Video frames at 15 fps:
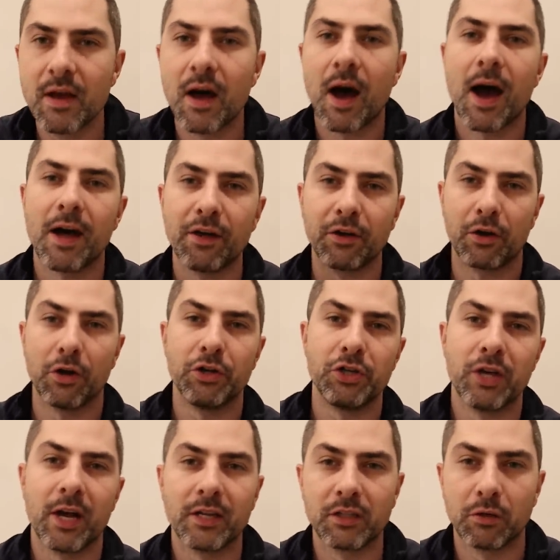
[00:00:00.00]
Highly encourage
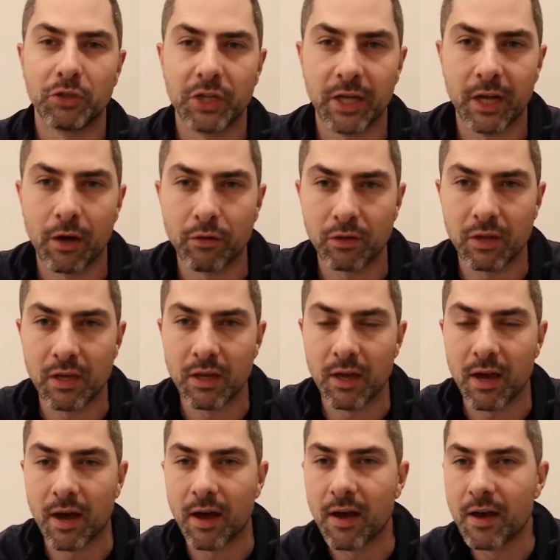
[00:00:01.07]
you guys to go check out the.
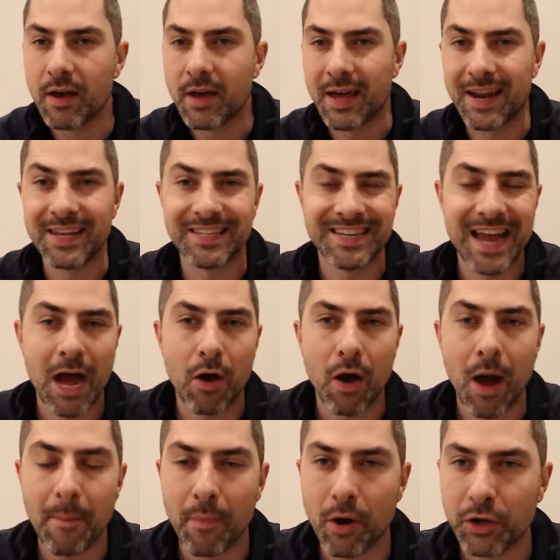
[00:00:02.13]
Uh, it is now
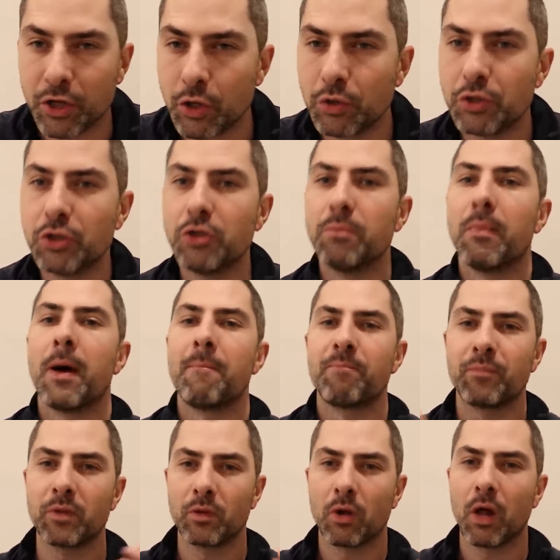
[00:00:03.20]
up on YouTube, but
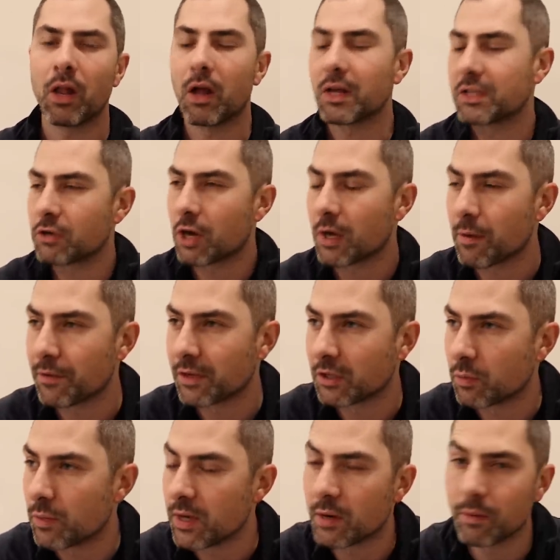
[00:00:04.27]
lots to talk about
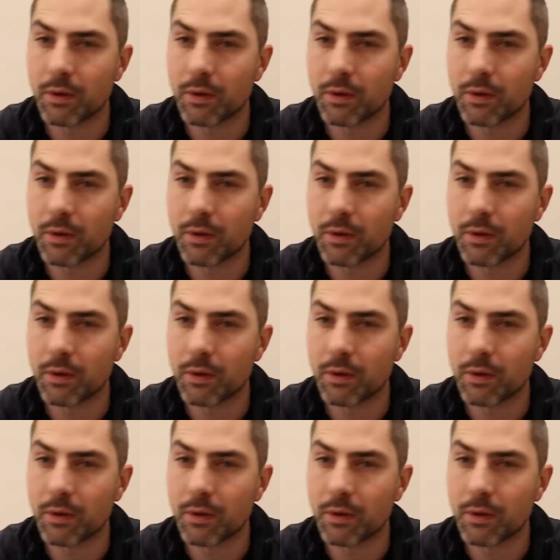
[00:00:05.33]
this week.